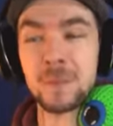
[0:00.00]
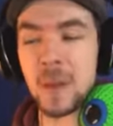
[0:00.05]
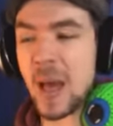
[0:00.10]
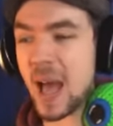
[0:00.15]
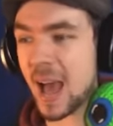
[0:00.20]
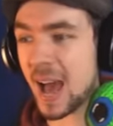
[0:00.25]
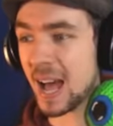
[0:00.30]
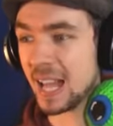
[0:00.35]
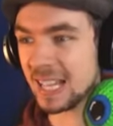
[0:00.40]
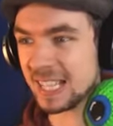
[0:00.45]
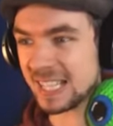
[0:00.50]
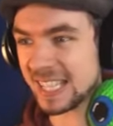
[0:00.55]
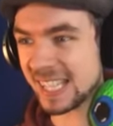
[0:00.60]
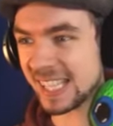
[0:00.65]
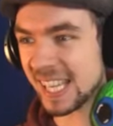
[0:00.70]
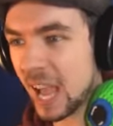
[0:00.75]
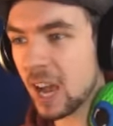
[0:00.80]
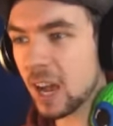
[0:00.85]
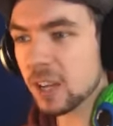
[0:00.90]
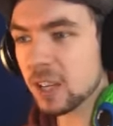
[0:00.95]

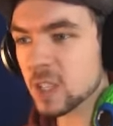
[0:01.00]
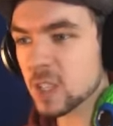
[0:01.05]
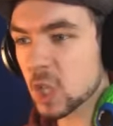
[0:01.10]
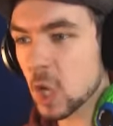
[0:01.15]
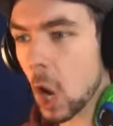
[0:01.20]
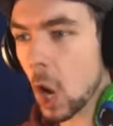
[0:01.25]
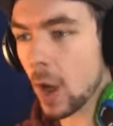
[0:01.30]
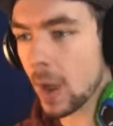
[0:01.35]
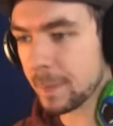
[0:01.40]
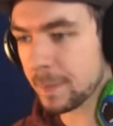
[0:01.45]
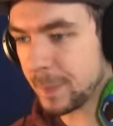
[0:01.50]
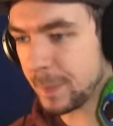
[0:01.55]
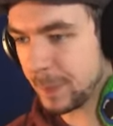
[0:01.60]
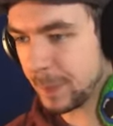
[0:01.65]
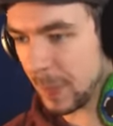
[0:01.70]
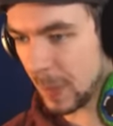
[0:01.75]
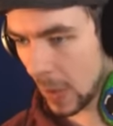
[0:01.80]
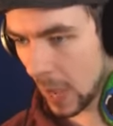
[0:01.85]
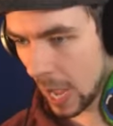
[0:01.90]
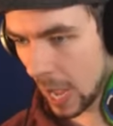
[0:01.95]
I was going
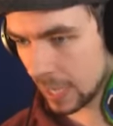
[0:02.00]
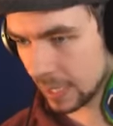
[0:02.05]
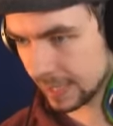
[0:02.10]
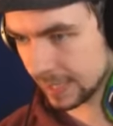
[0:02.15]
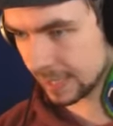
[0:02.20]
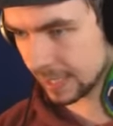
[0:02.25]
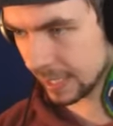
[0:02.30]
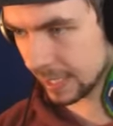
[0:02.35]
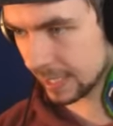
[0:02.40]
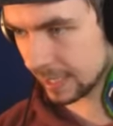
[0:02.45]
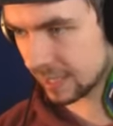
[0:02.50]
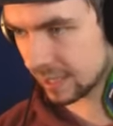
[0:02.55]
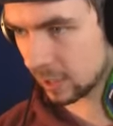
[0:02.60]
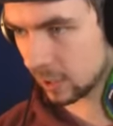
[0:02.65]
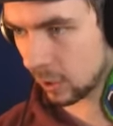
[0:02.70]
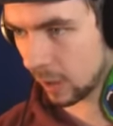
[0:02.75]
buses!